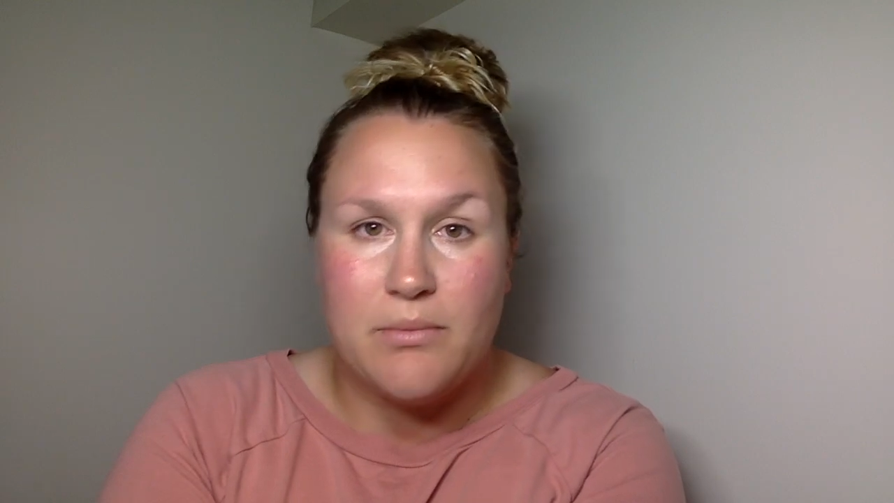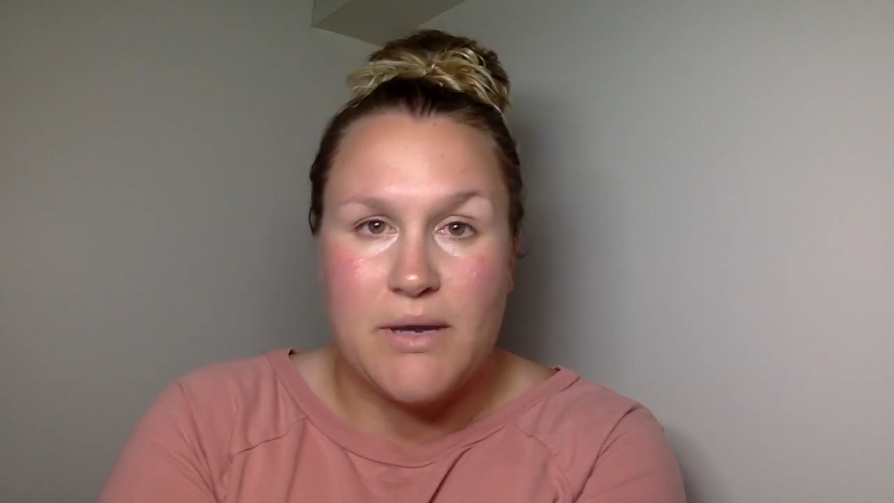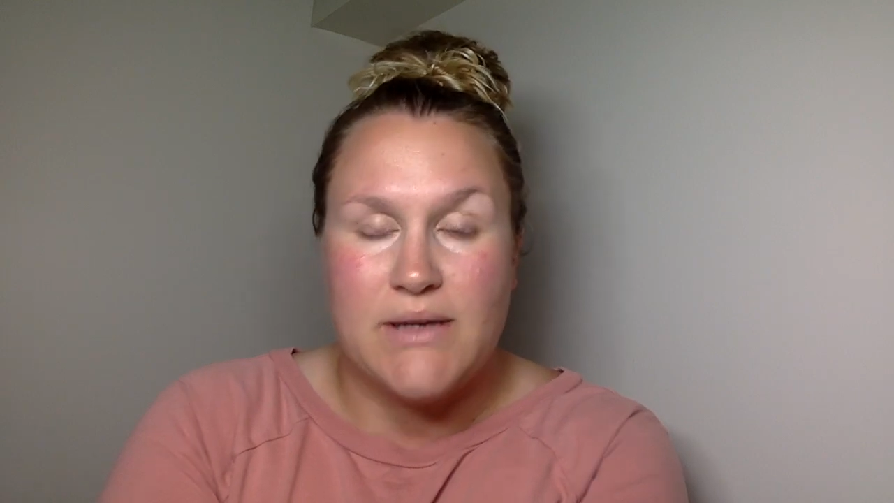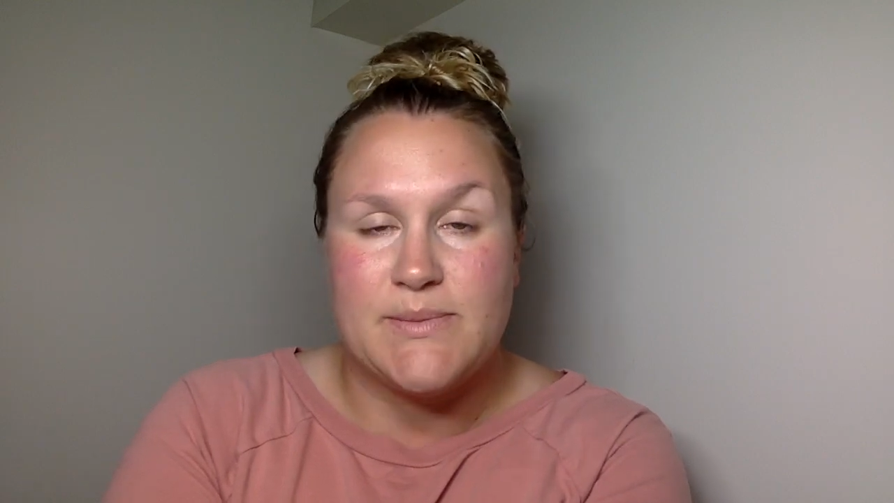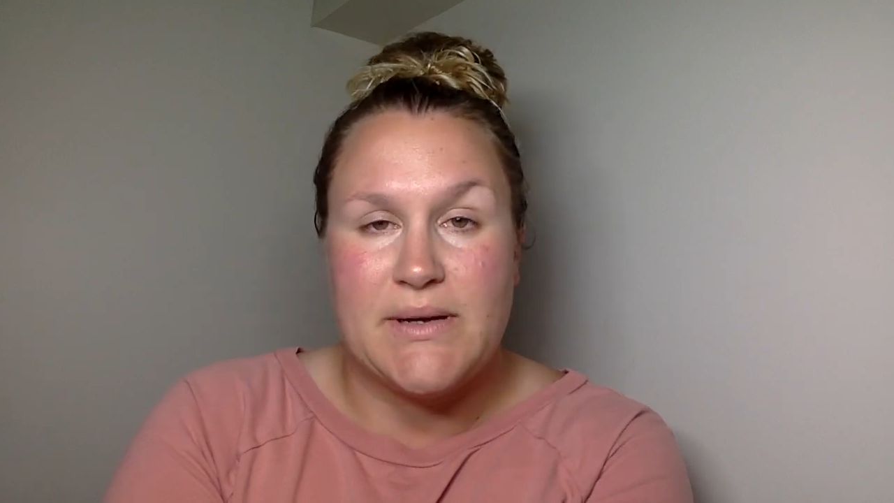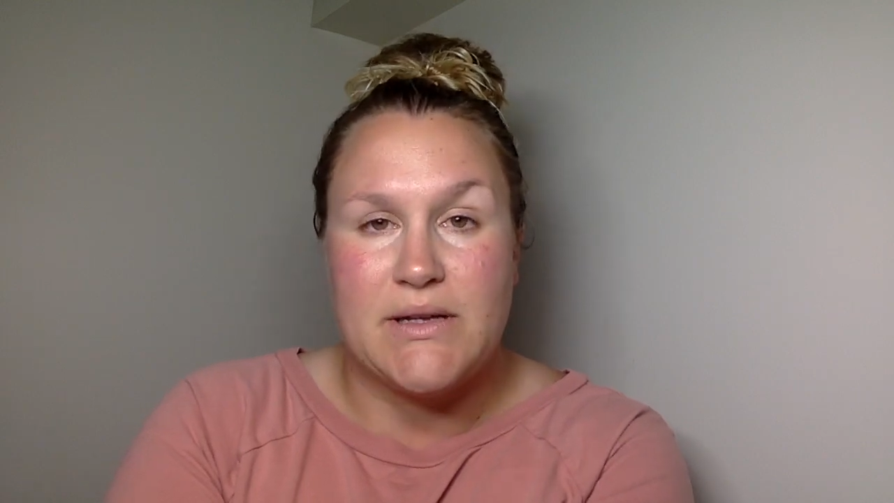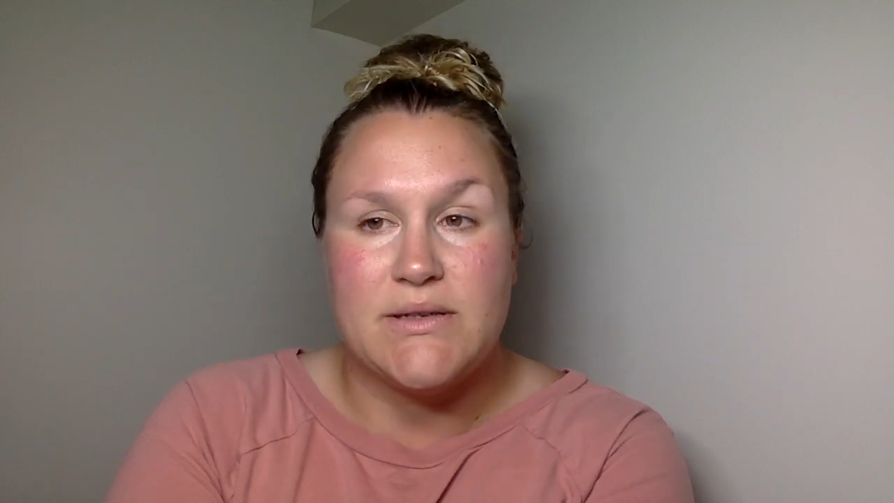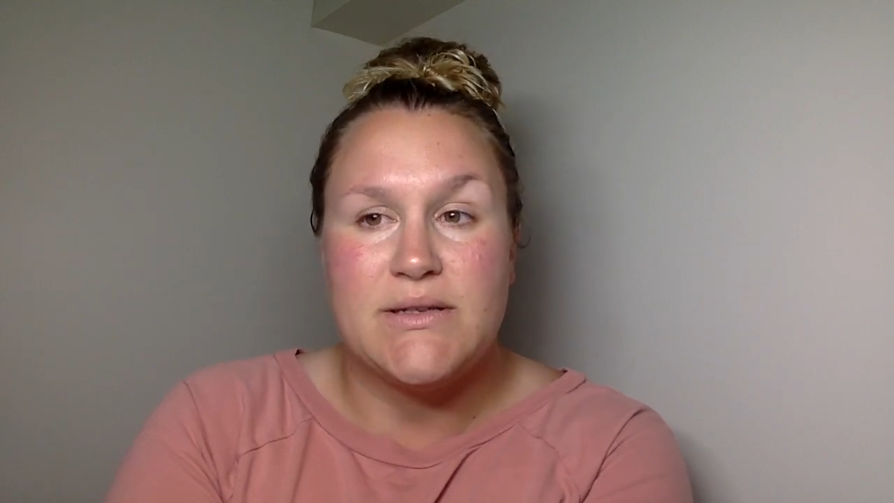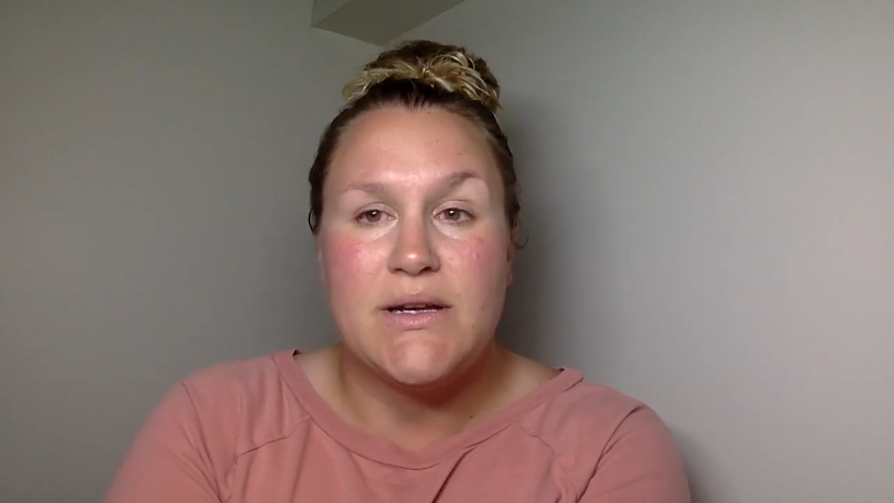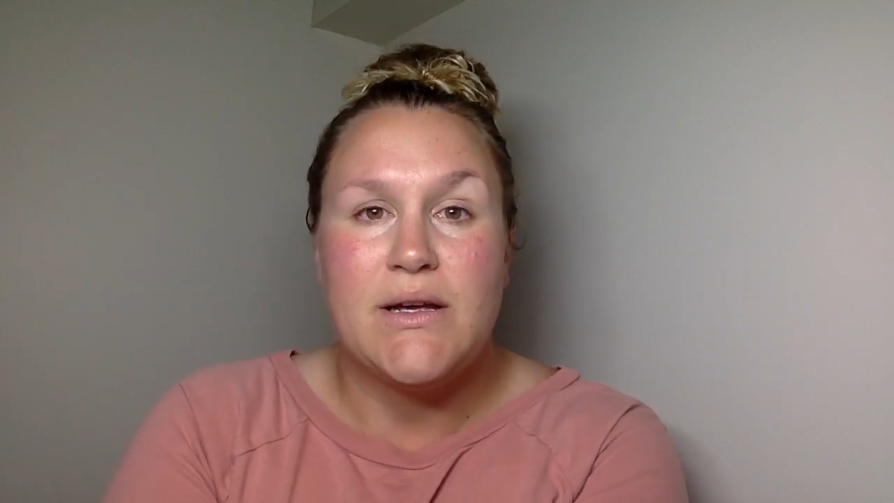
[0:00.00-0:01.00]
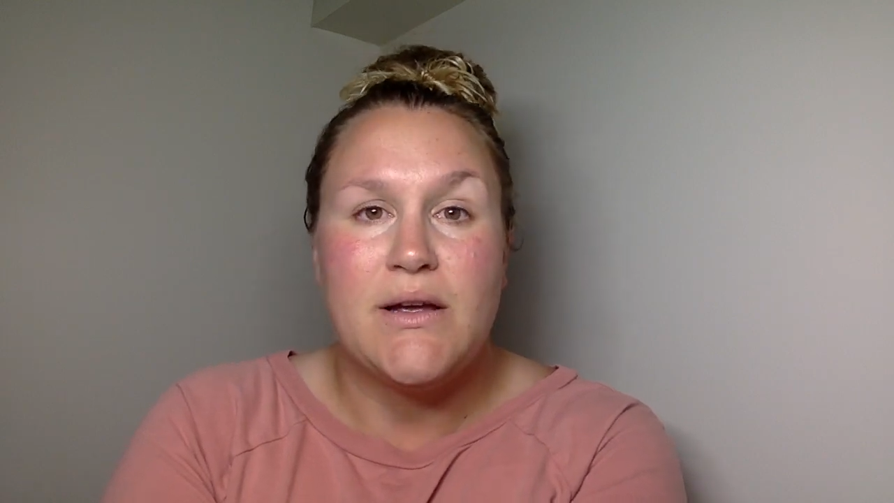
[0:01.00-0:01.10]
my husband